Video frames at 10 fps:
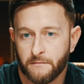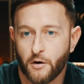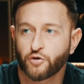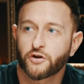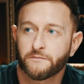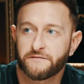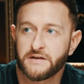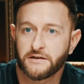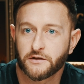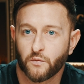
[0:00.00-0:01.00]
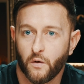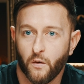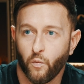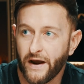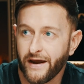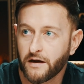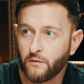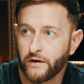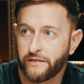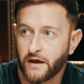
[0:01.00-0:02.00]
Most of them have needed work
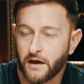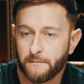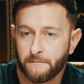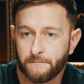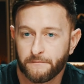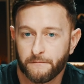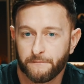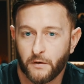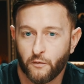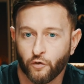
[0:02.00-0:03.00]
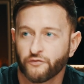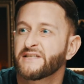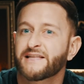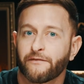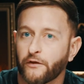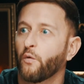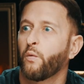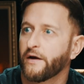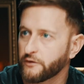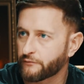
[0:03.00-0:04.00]
with understanding the
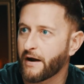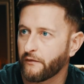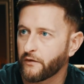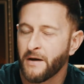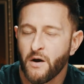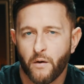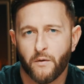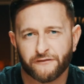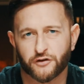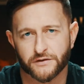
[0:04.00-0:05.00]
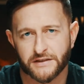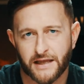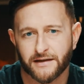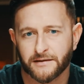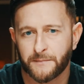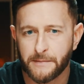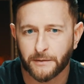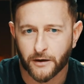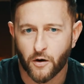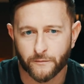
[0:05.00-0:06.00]
world around them. What we have to understand,
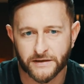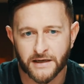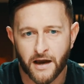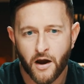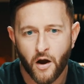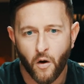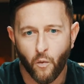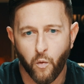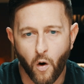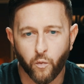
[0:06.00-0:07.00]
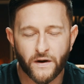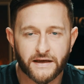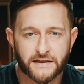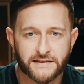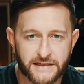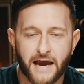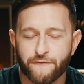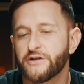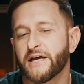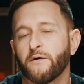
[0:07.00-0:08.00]
people at home, is what we see
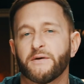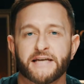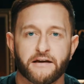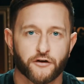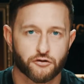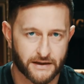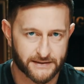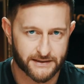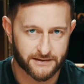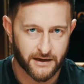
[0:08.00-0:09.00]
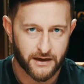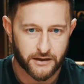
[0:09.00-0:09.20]
every day we take for granted.